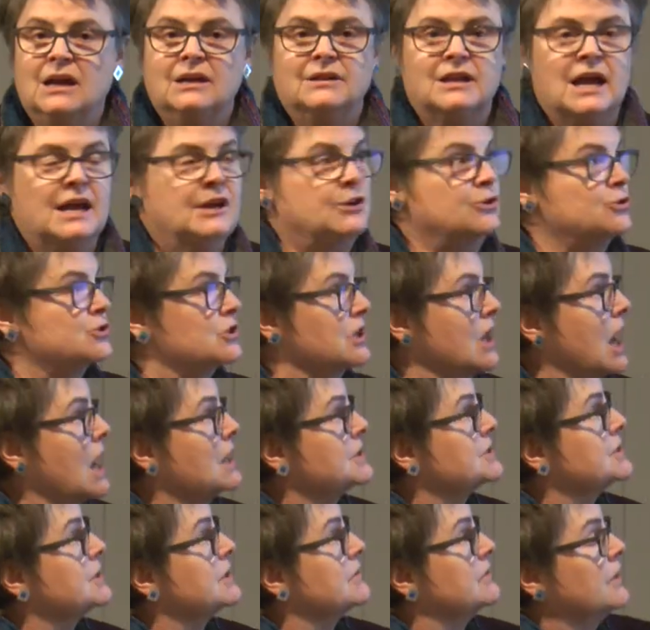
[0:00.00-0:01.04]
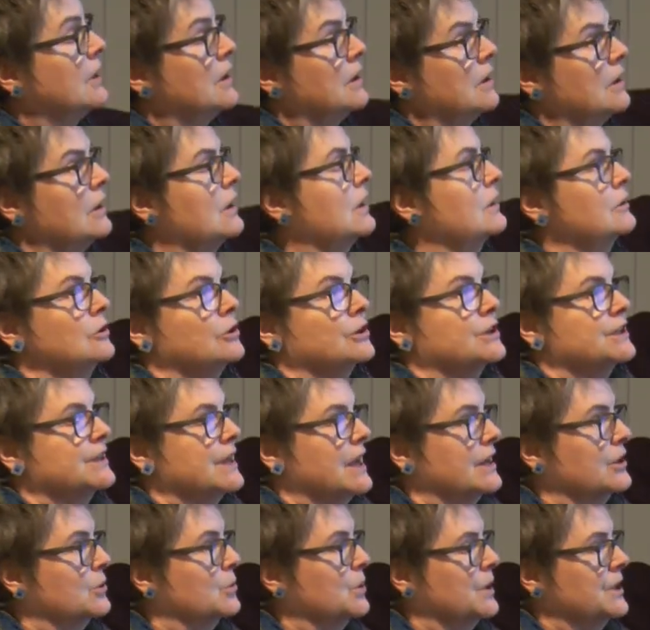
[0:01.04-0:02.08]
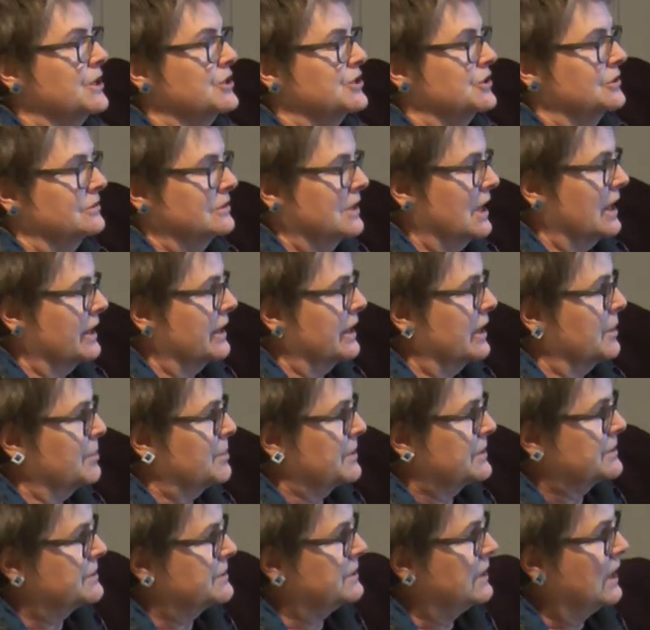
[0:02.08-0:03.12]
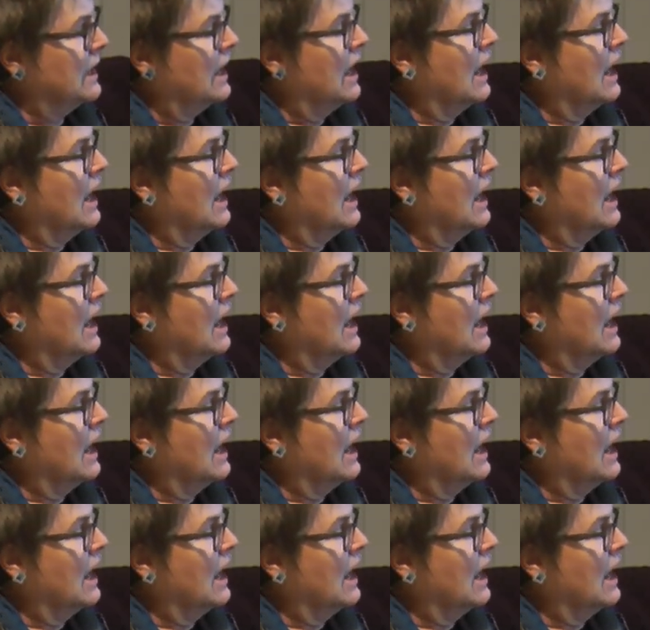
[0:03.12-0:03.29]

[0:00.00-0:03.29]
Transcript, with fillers: They use lots of uh, look at that equation, God help us.